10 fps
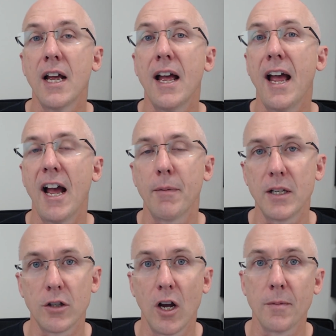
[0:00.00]
how many
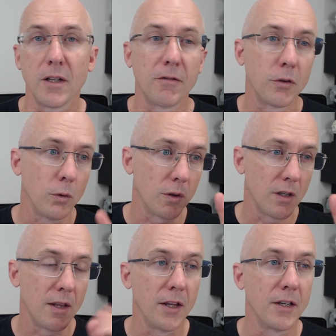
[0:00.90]
times I've thought
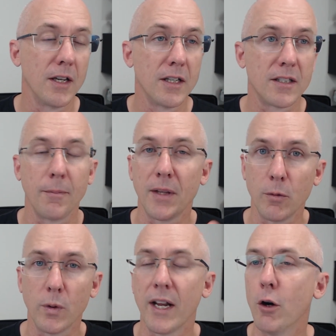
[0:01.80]
that something
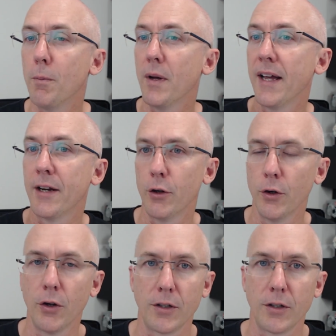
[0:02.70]
would help and it hurts.